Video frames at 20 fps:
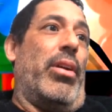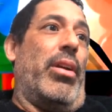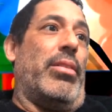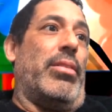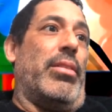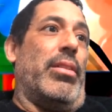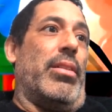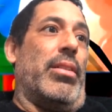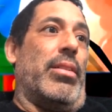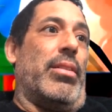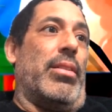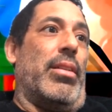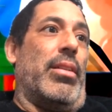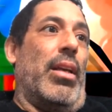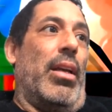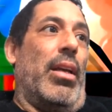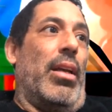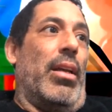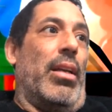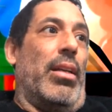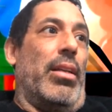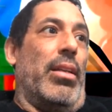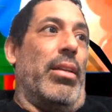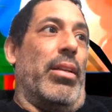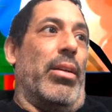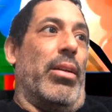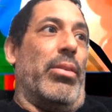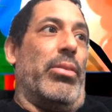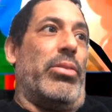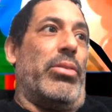crazy. Just
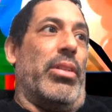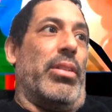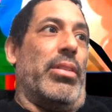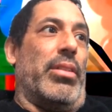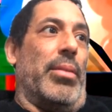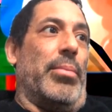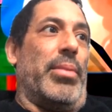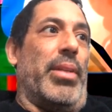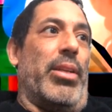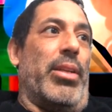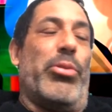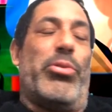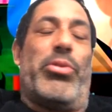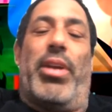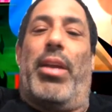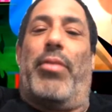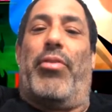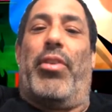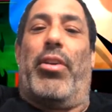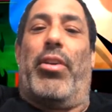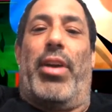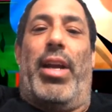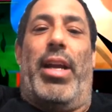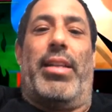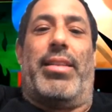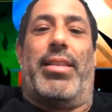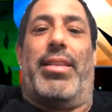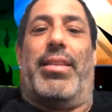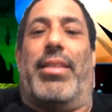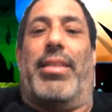you know, something you take for
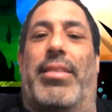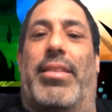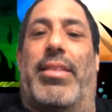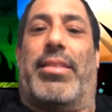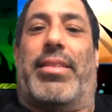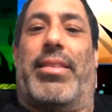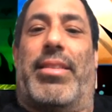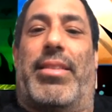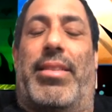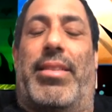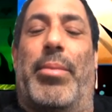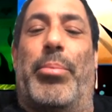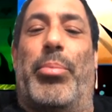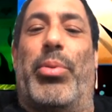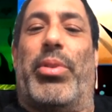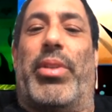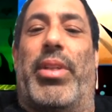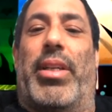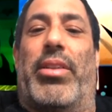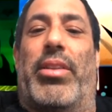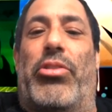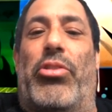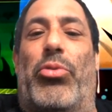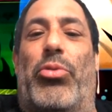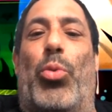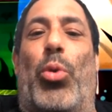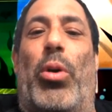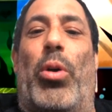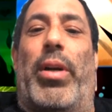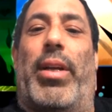granted. It's a simple thing. Is
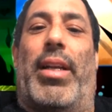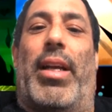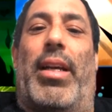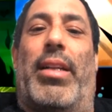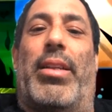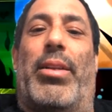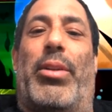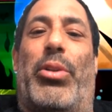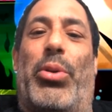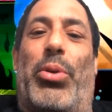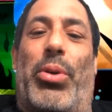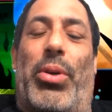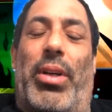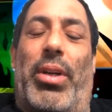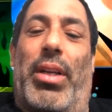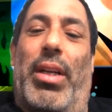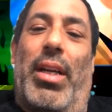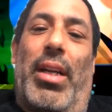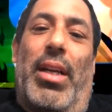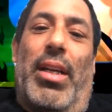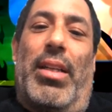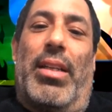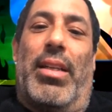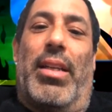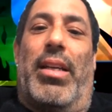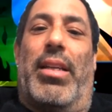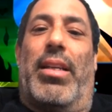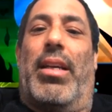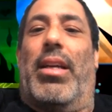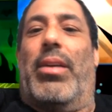just walking out the door.
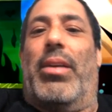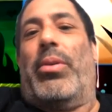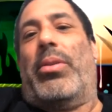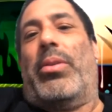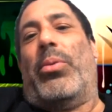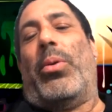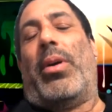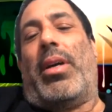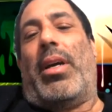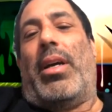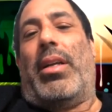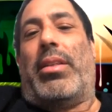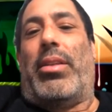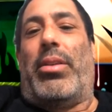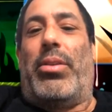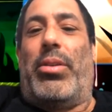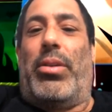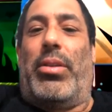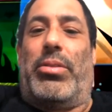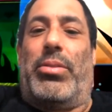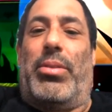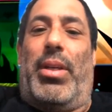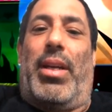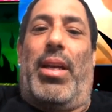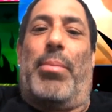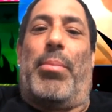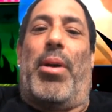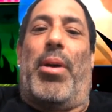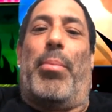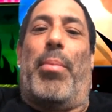Now you got to walk out the door. Do I
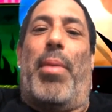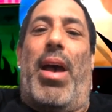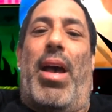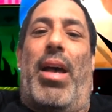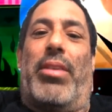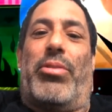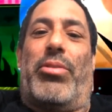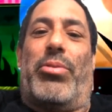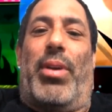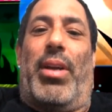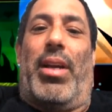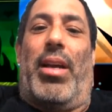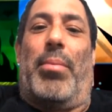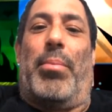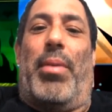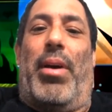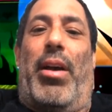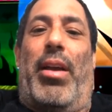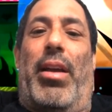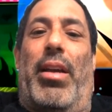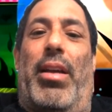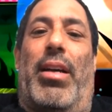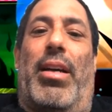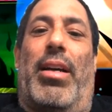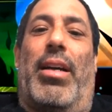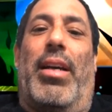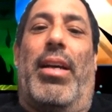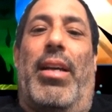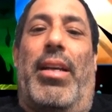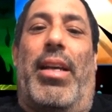got my mask? Do I got my
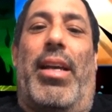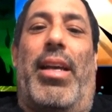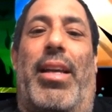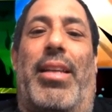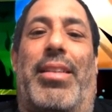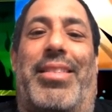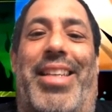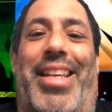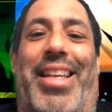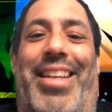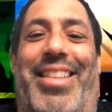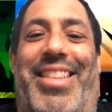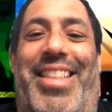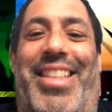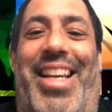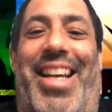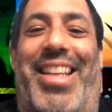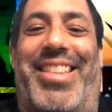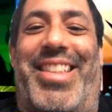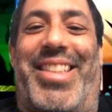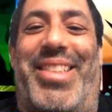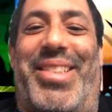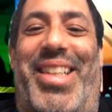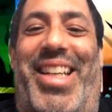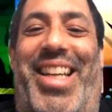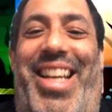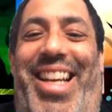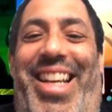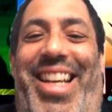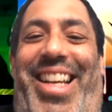hand sanitizer? Do
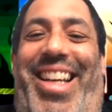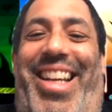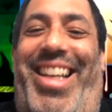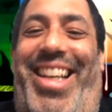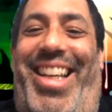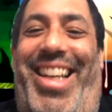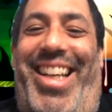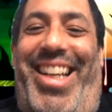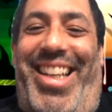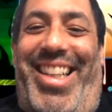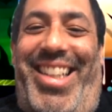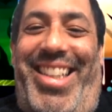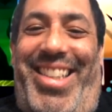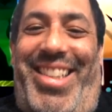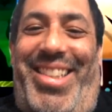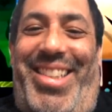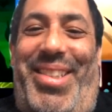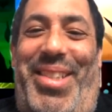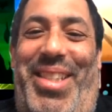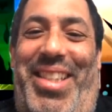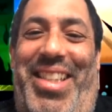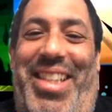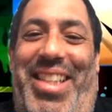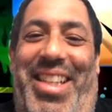I got you know?